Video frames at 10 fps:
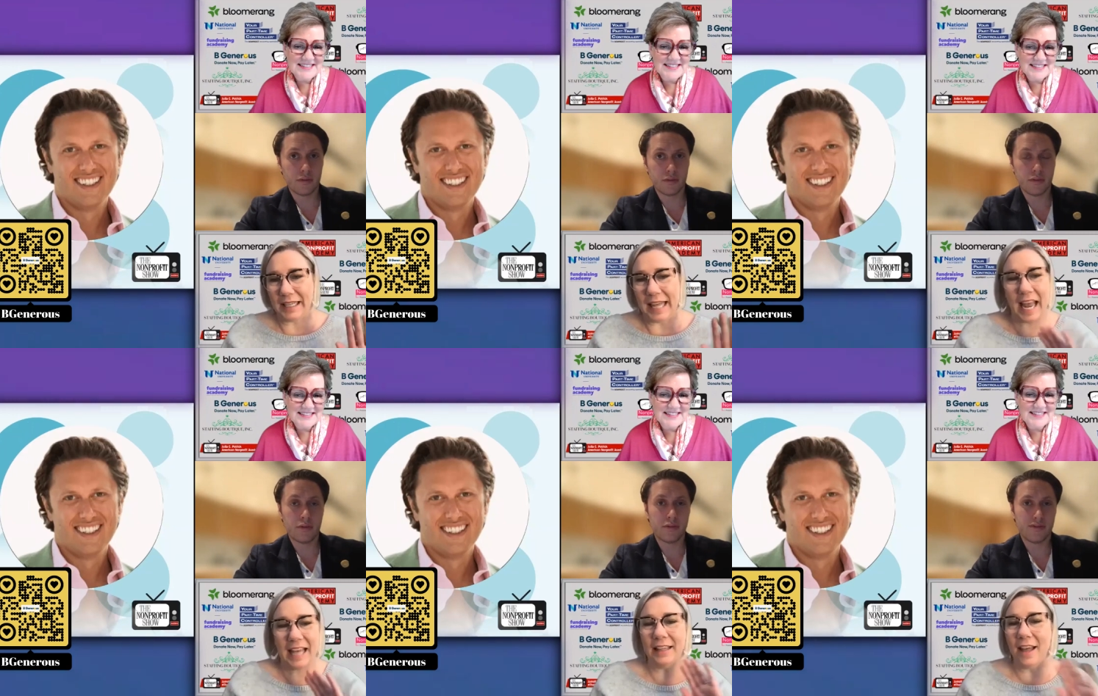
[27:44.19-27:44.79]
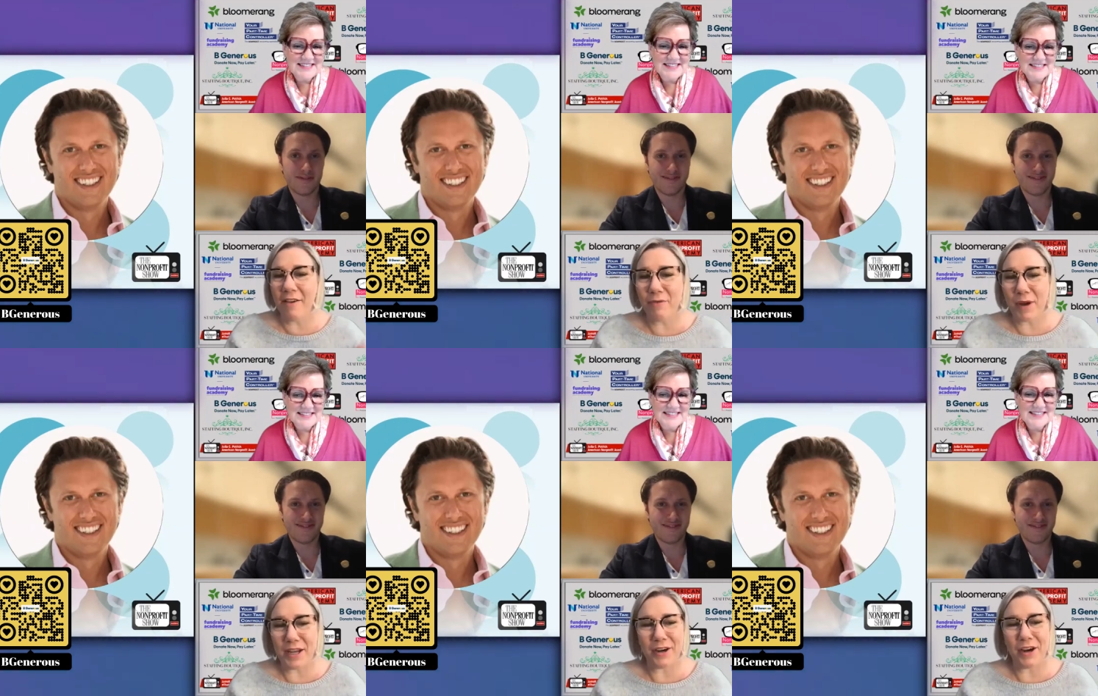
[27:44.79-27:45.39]
Speaker 1: Like I love what
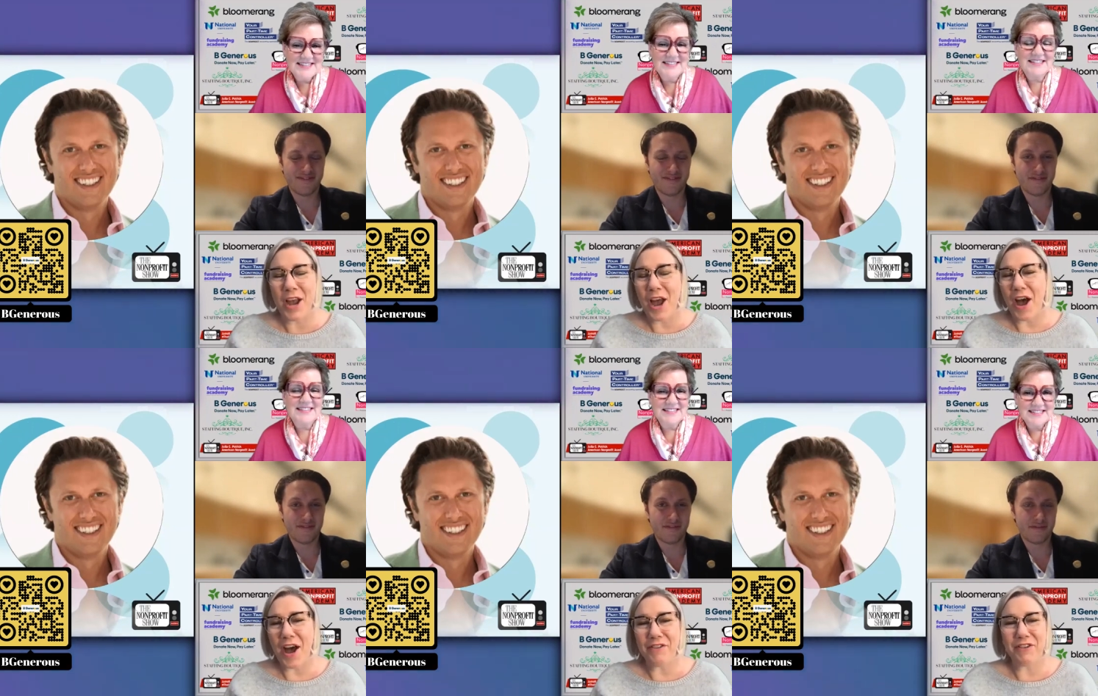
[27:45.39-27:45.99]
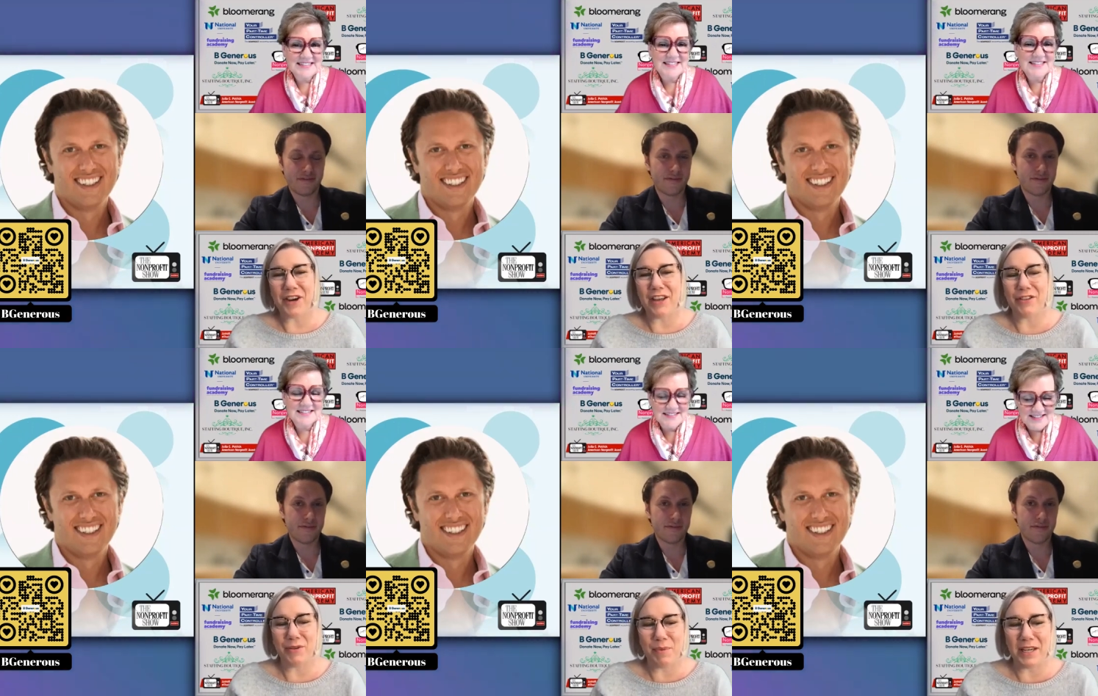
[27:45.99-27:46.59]
you're offering
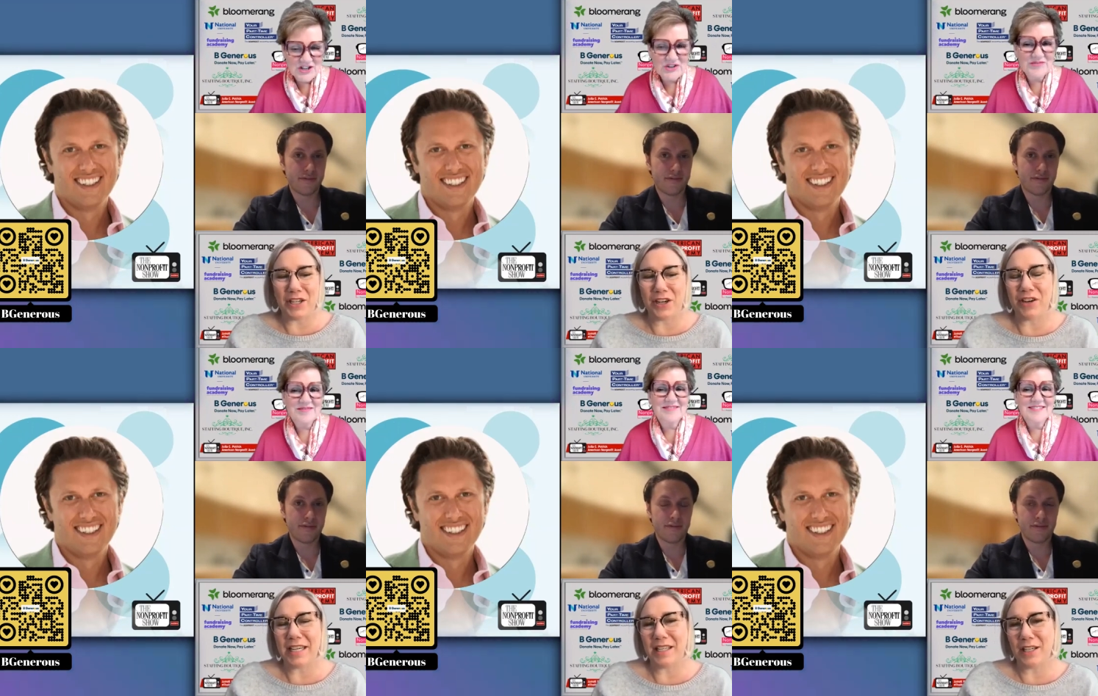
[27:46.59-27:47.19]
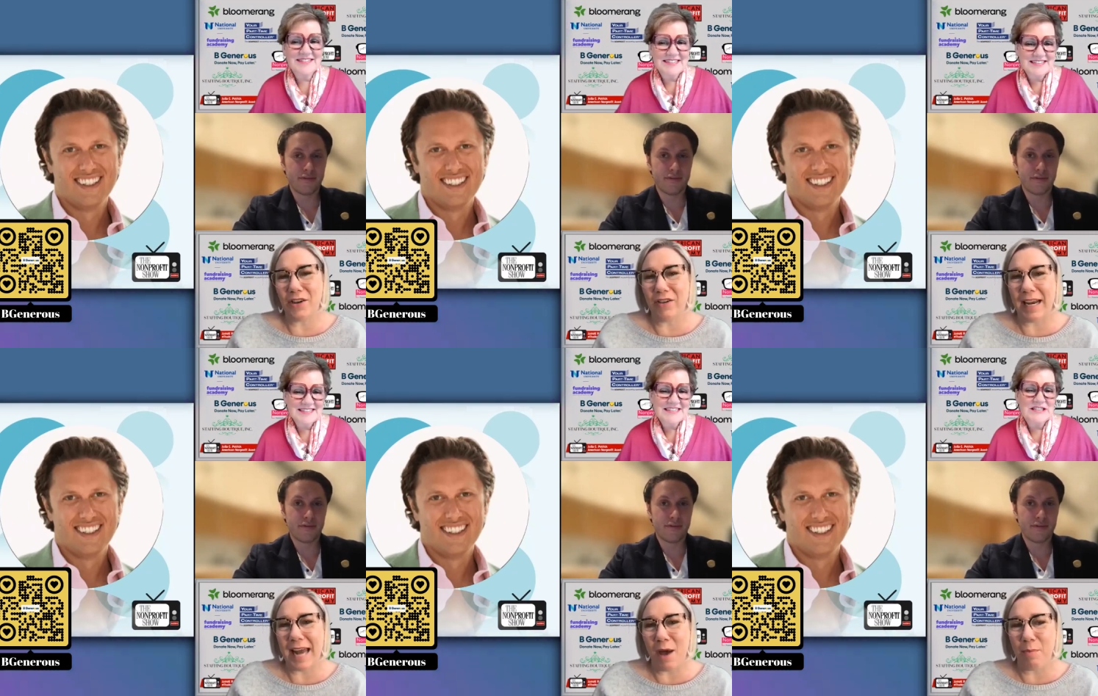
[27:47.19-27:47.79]
through Be Generous, the donate
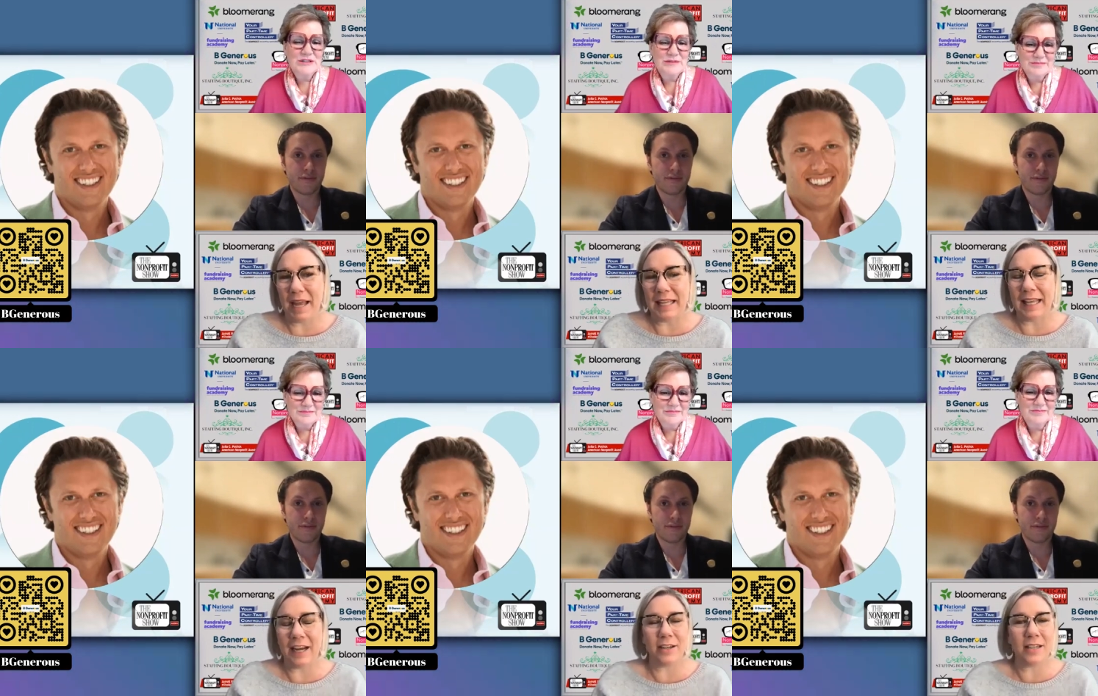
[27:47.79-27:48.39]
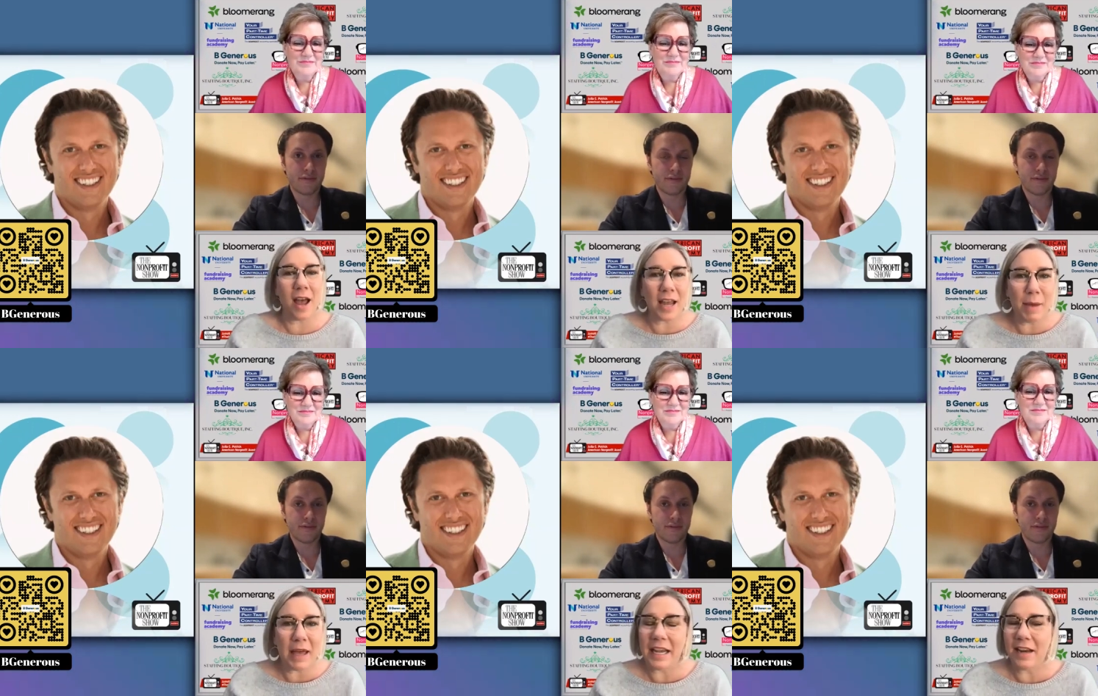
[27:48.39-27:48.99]
now, pay later. Talk
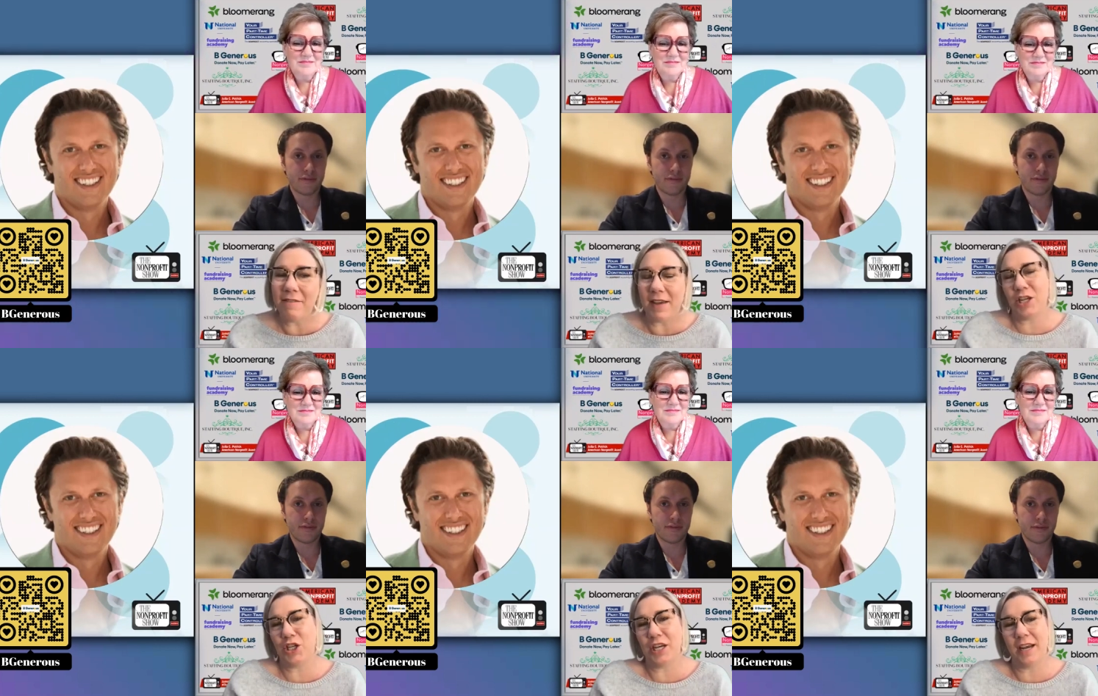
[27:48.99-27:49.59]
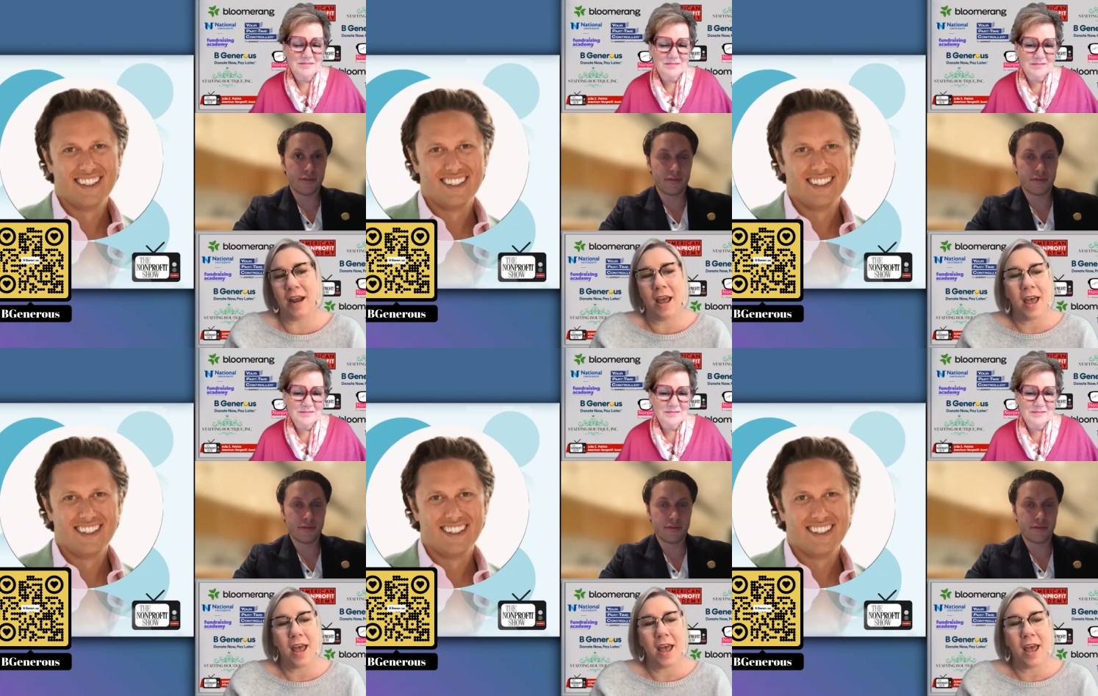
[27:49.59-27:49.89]
about innovation.